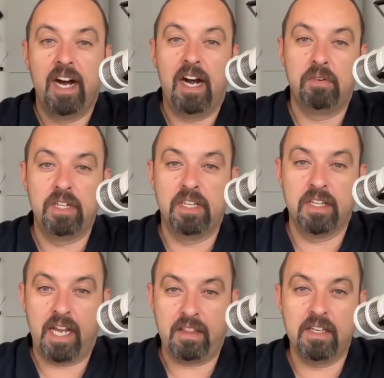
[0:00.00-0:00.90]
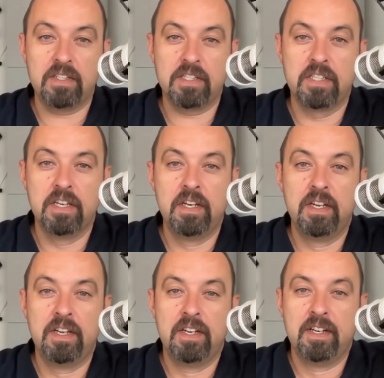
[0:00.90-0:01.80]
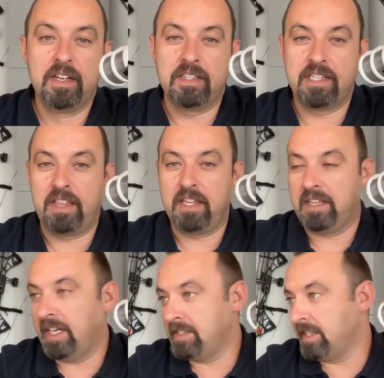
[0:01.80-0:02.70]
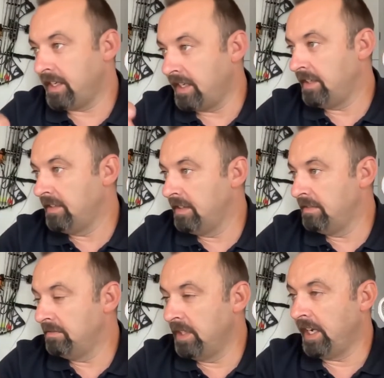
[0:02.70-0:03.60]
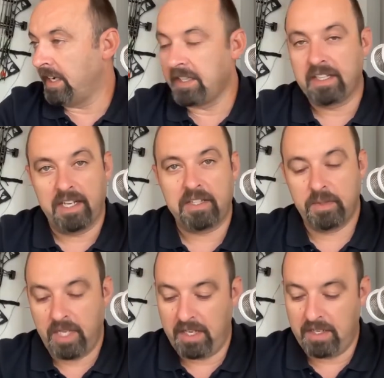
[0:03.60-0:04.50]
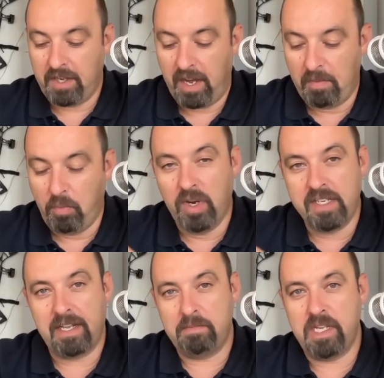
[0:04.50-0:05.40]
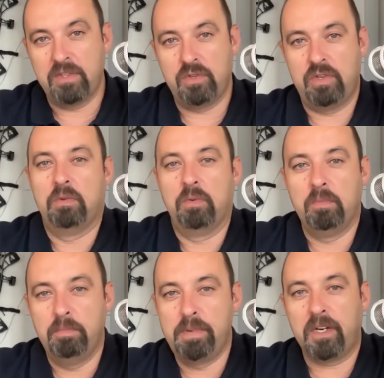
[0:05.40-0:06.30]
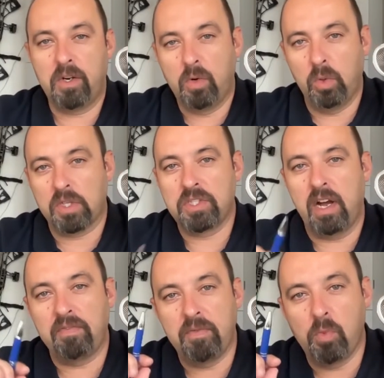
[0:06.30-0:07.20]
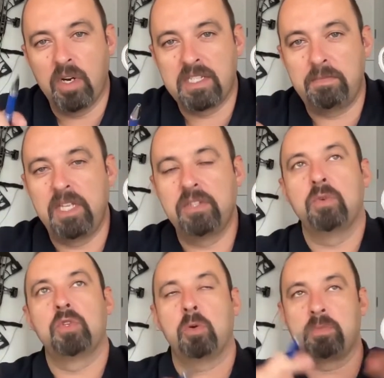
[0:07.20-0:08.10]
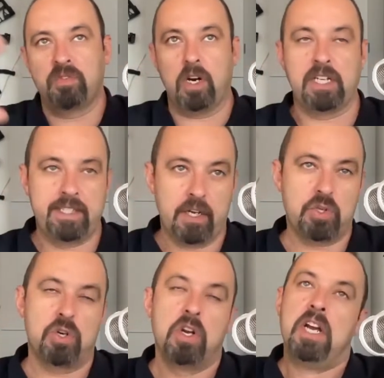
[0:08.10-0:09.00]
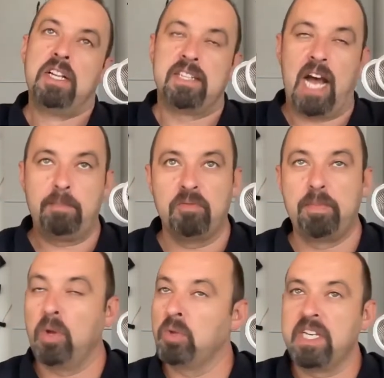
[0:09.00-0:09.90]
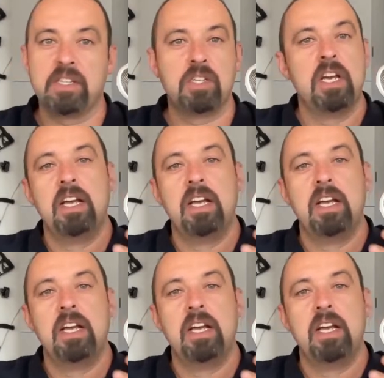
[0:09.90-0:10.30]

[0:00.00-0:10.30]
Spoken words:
I really like this because I think that's like I can connect to that. What does that mean to you? Bigger and cooler stuff. What does it mean to you in terms of architecture, type of buildings?